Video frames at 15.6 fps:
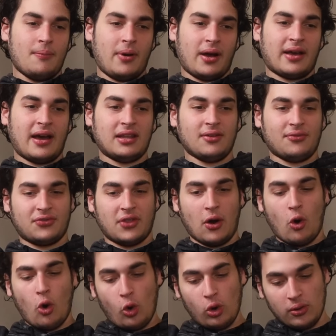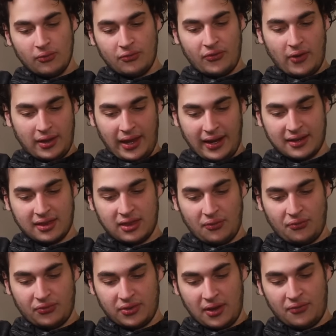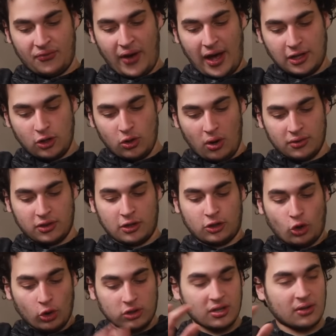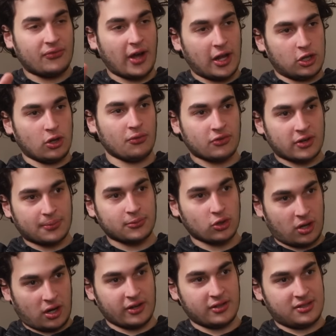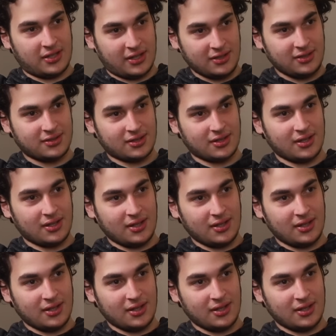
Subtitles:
but kind of the whole the value or the total value of cryptocurrencies.